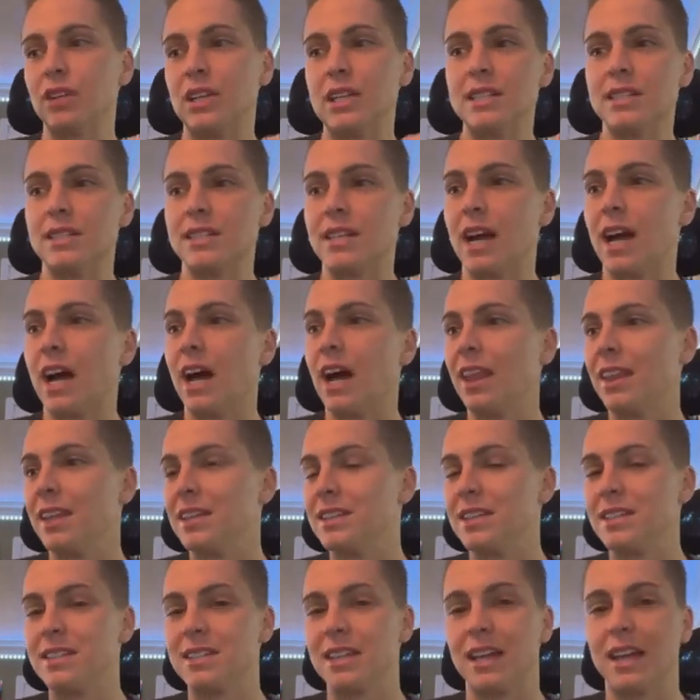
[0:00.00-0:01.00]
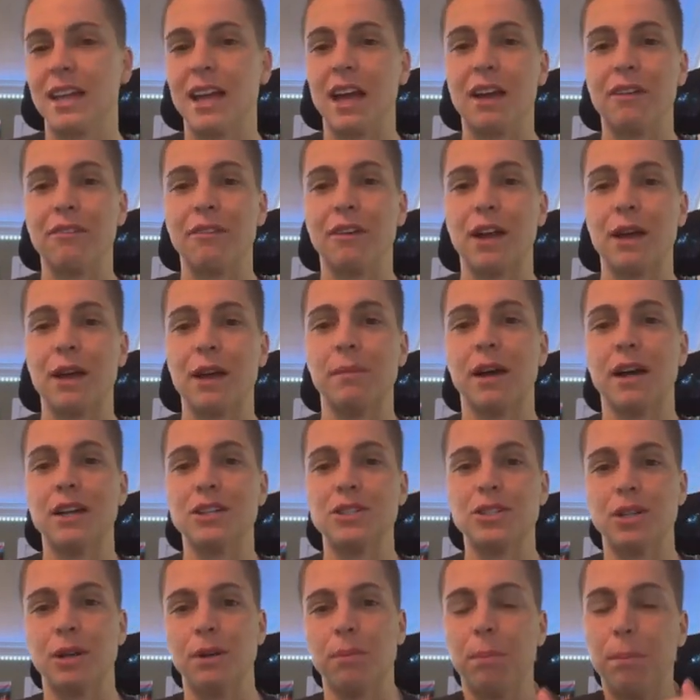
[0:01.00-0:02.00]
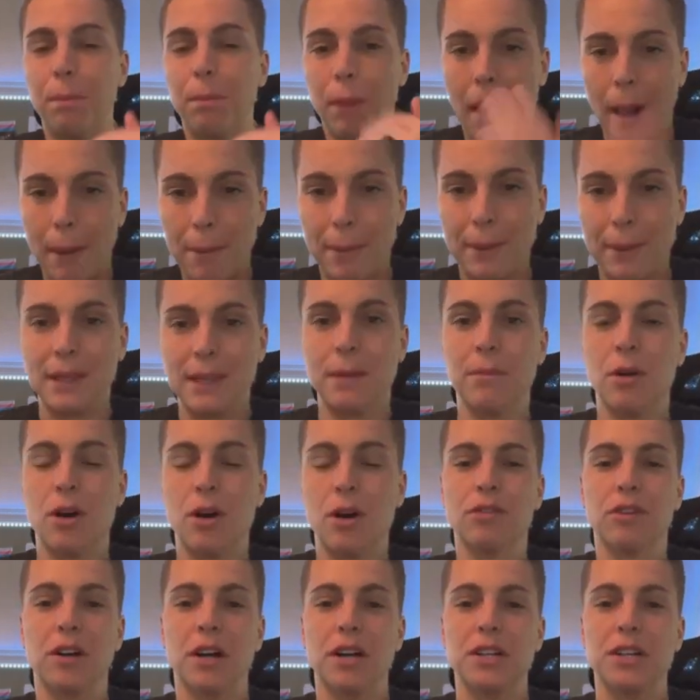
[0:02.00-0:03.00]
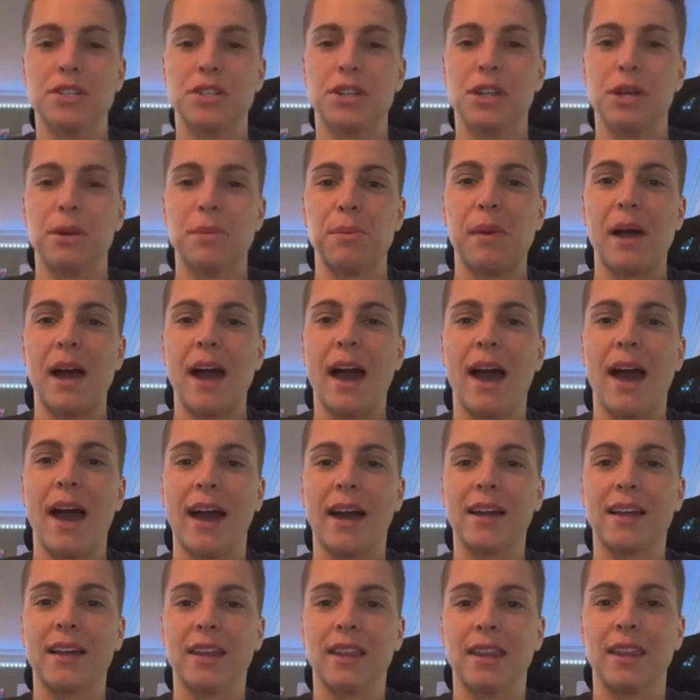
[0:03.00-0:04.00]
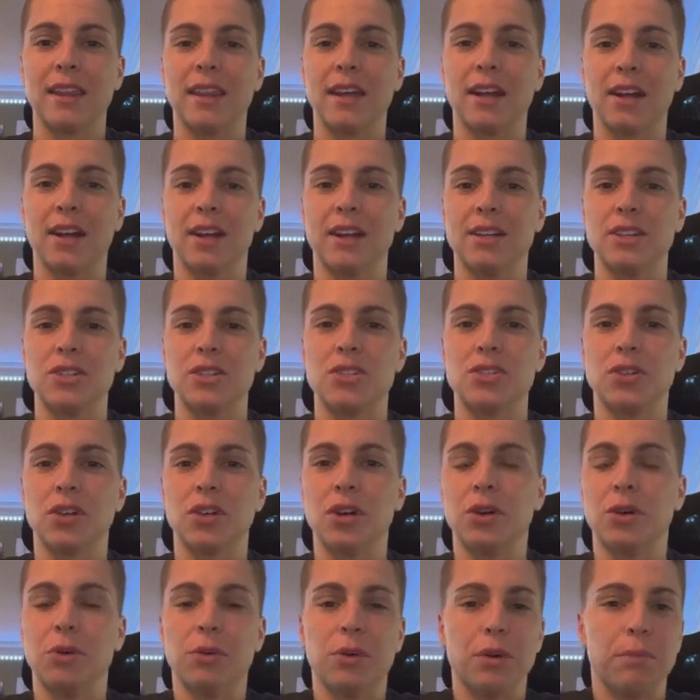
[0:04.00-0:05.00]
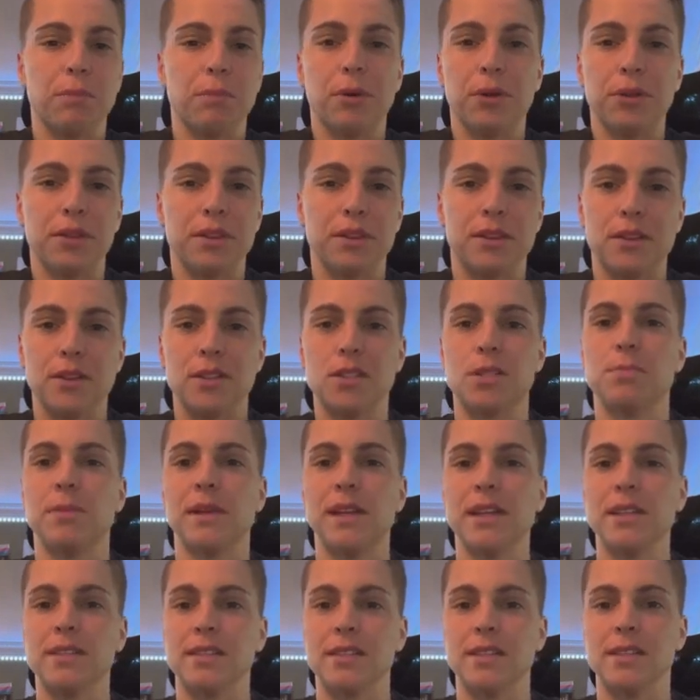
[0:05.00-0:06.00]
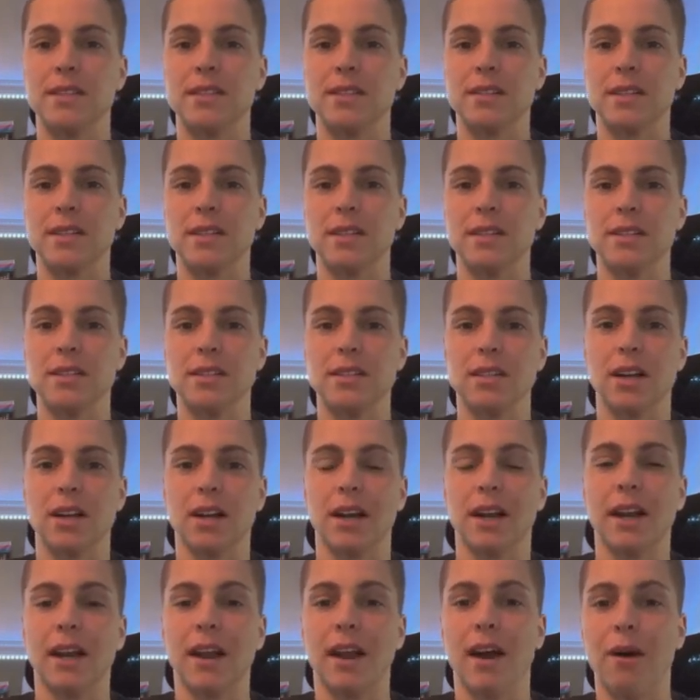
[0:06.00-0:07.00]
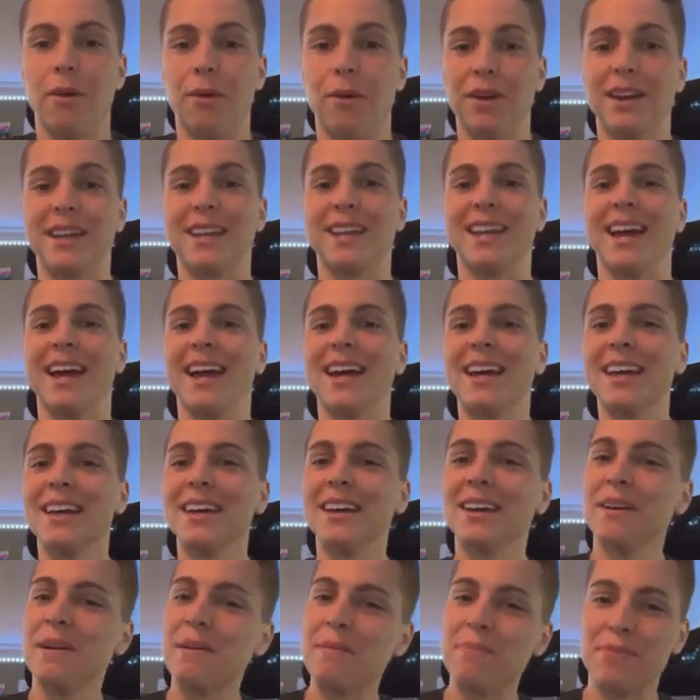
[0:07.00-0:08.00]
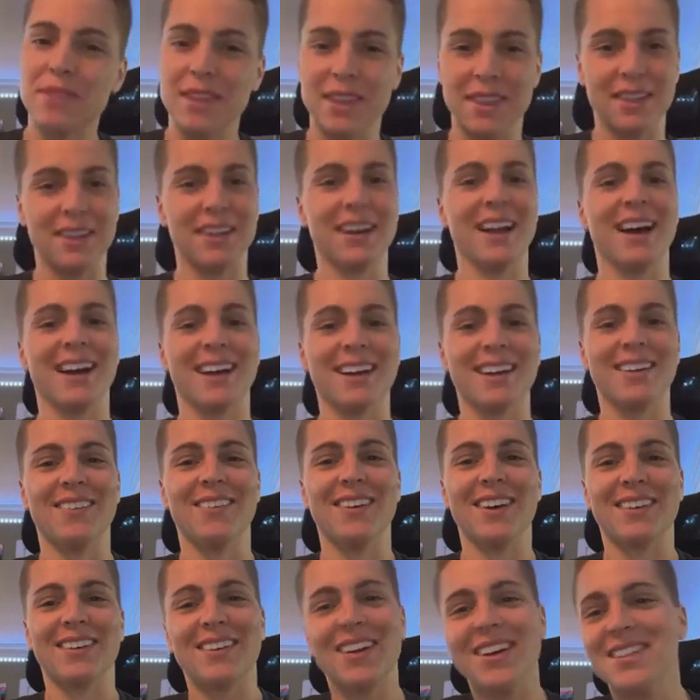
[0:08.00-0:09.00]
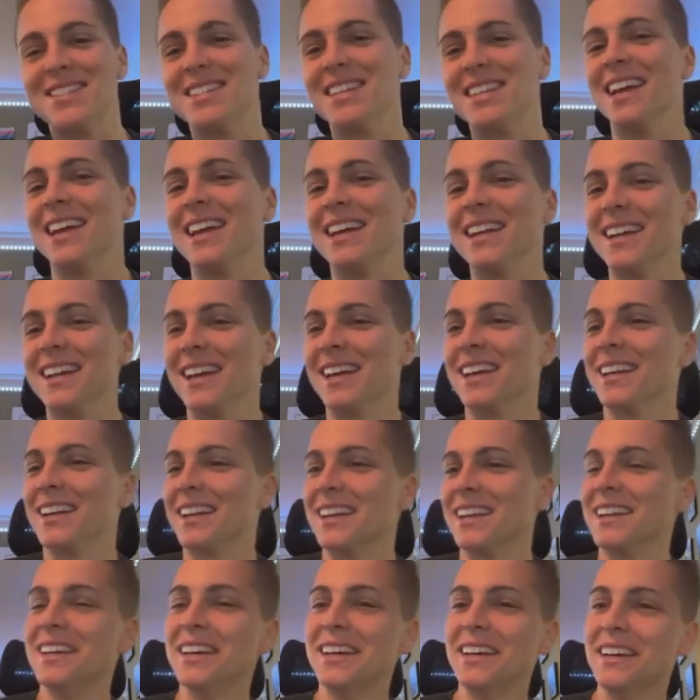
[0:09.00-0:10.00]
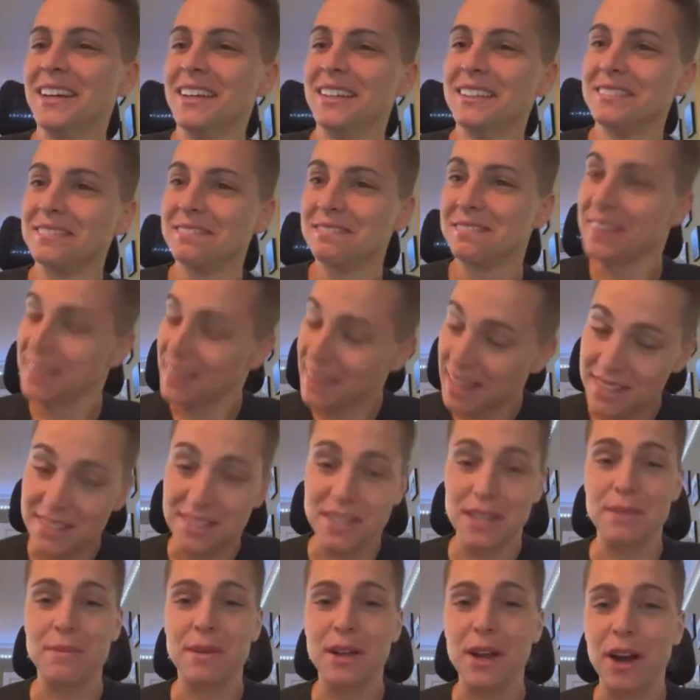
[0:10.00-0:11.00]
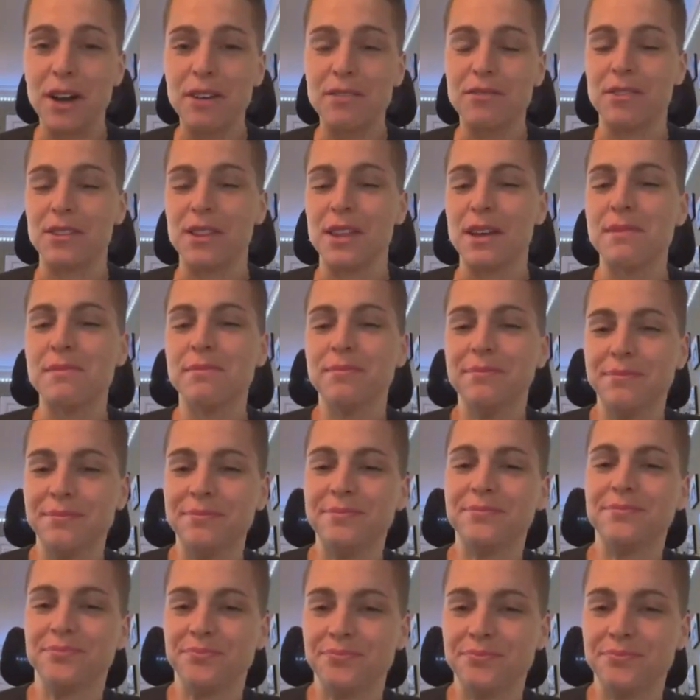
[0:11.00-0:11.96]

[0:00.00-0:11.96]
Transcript: in freestyle that doesn't kick very much and popping them over onto their back. They're going to struggle with both of those pieces because they're going to not want to kick and they're not going to want to rotate, and that's going to be hard for them.